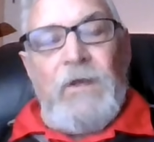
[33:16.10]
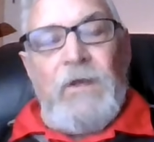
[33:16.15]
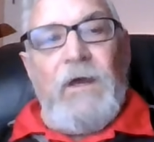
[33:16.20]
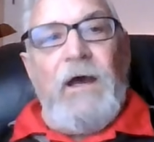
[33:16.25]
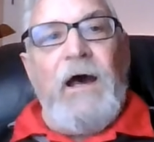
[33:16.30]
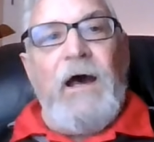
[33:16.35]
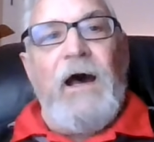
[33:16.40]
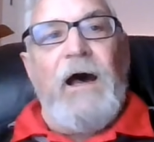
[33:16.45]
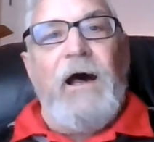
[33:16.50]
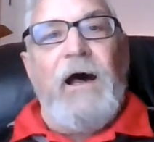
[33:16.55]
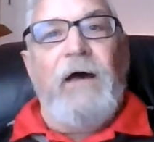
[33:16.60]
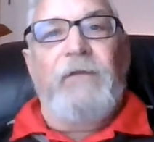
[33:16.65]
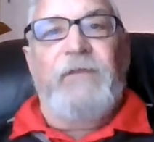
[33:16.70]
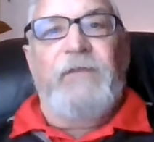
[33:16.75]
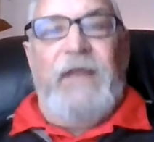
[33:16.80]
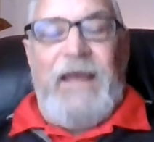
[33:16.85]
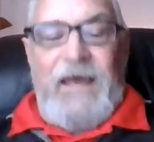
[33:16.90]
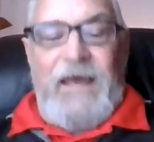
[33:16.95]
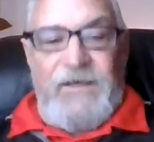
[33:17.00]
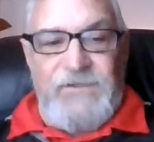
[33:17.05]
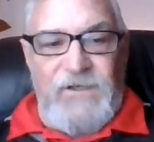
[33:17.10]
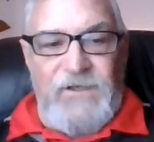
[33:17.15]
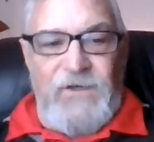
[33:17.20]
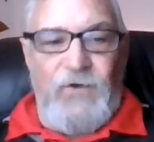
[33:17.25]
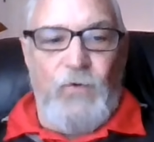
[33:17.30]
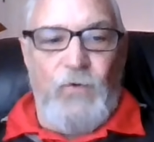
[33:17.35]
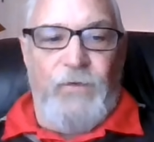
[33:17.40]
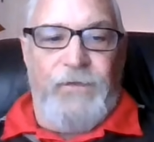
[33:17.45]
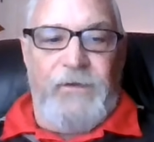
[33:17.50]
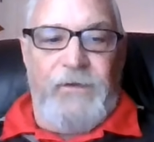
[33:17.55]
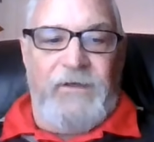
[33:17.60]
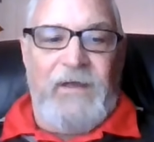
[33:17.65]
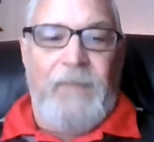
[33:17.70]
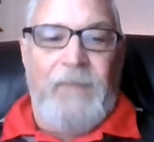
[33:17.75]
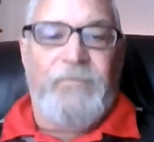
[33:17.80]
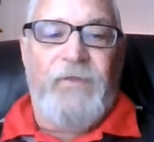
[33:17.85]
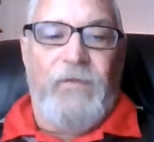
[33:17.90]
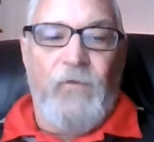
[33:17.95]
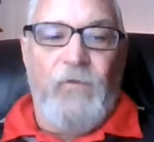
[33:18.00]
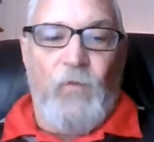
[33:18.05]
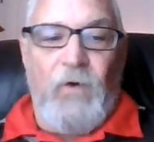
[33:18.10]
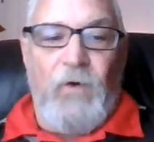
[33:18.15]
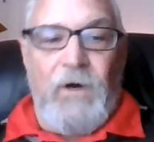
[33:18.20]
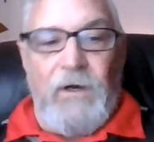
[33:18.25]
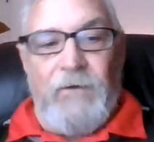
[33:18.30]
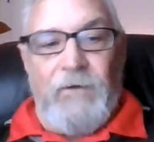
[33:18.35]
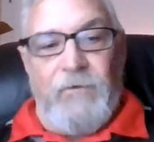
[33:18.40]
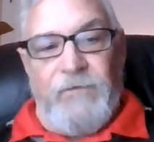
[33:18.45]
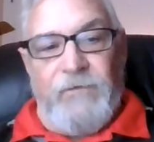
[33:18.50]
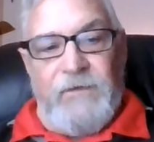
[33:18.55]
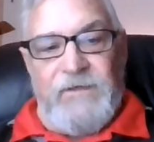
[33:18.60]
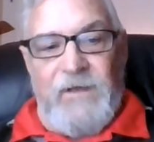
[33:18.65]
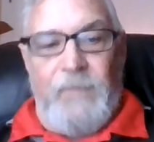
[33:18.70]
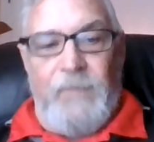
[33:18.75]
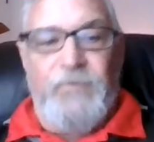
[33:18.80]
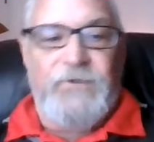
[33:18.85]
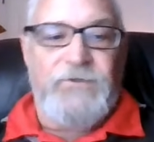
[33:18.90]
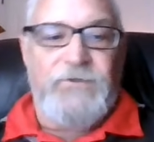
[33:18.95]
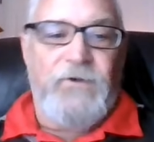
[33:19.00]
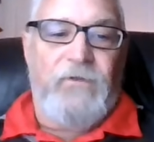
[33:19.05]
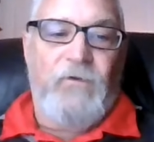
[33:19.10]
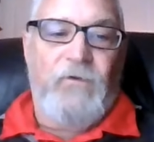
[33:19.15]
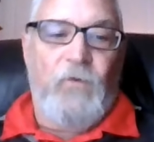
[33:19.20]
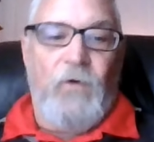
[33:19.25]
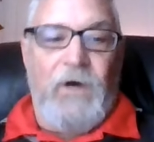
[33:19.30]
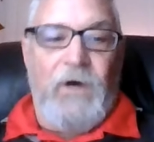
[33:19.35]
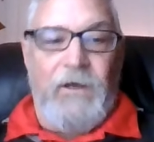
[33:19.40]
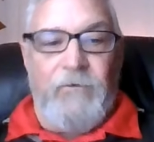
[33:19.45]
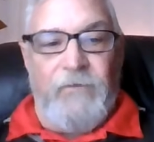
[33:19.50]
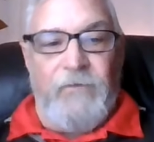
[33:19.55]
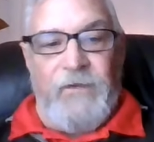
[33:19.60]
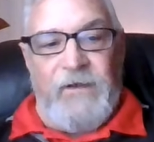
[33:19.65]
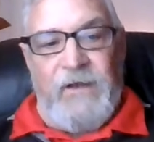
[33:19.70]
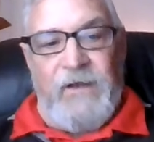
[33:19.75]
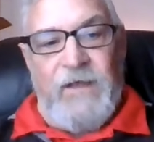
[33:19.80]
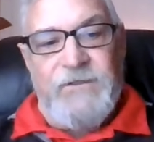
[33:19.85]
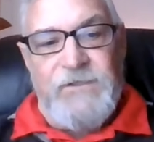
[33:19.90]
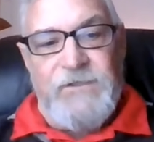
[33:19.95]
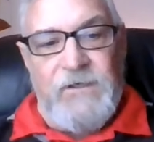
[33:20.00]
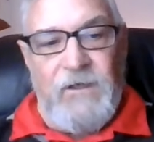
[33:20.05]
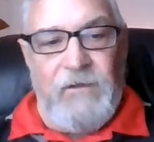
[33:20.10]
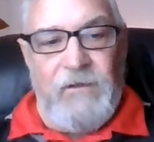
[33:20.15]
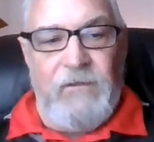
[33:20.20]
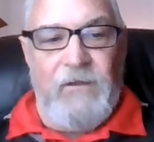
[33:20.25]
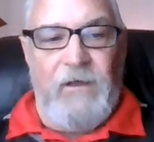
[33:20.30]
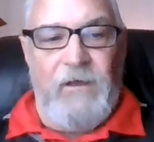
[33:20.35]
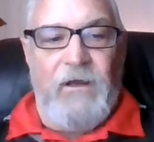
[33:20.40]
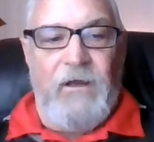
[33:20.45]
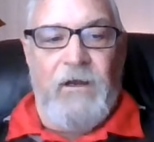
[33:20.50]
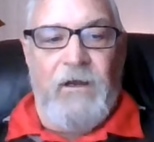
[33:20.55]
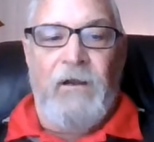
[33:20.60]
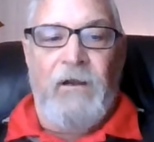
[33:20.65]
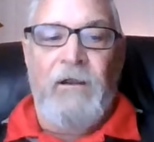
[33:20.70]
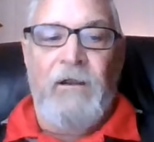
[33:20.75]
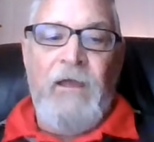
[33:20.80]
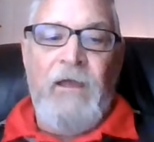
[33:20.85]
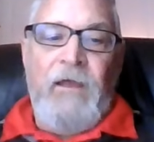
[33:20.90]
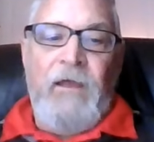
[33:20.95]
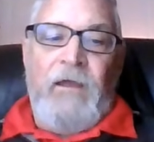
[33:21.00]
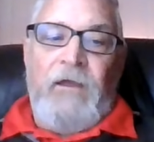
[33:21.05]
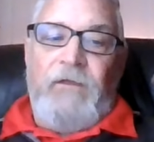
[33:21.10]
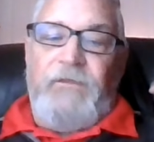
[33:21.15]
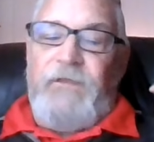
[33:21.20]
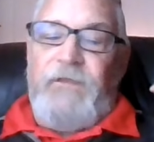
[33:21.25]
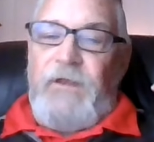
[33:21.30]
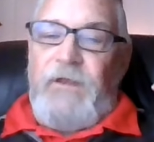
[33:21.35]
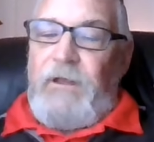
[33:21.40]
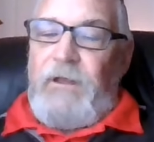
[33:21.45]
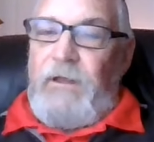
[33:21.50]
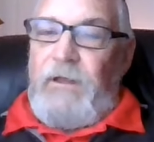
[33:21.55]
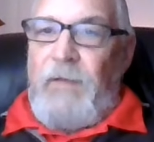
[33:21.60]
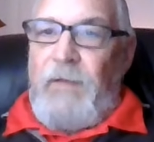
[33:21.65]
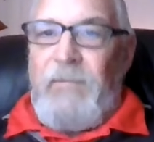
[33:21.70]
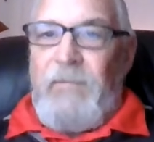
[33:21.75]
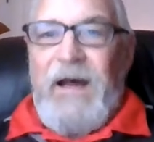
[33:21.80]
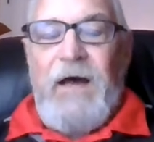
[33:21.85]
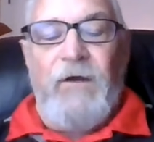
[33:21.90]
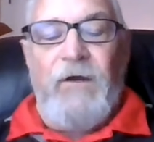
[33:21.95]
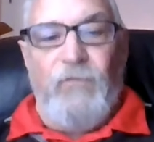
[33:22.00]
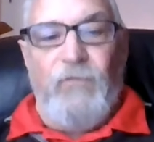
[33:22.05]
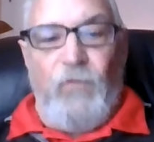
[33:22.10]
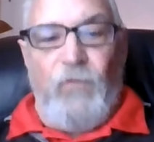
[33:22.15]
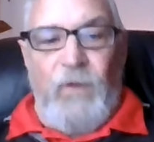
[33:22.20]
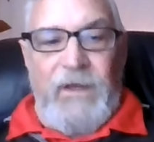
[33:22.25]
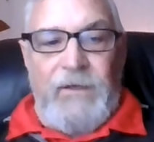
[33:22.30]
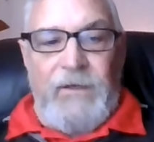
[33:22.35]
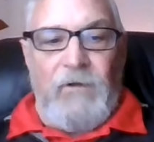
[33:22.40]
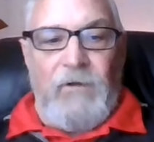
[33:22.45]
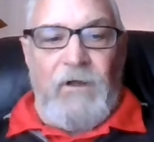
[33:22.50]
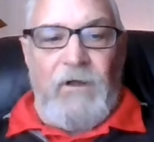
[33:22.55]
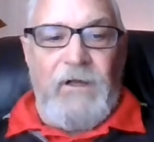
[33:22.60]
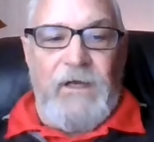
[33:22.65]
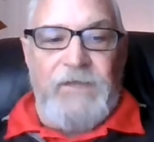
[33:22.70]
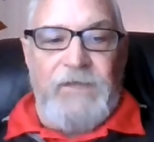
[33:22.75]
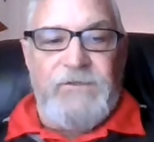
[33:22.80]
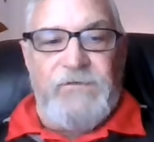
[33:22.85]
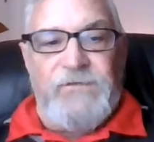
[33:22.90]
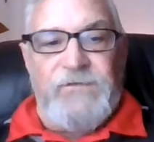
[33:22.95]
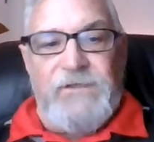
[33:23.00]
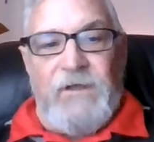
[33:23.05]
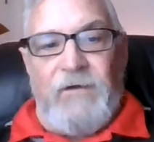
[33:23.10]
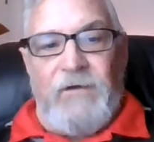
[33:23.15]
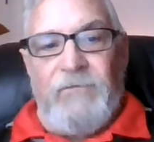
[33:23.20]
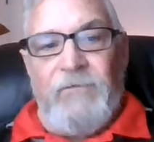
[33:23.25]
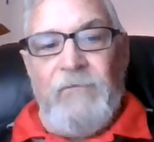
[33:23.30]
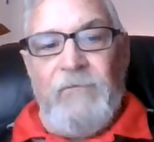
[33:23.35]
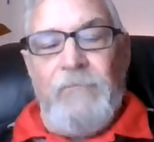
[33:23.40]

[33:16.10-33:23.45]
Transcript: that has to do with the depth of the water, the temperature of the water, the density of the air, the amount of wind, all kinds of stuff.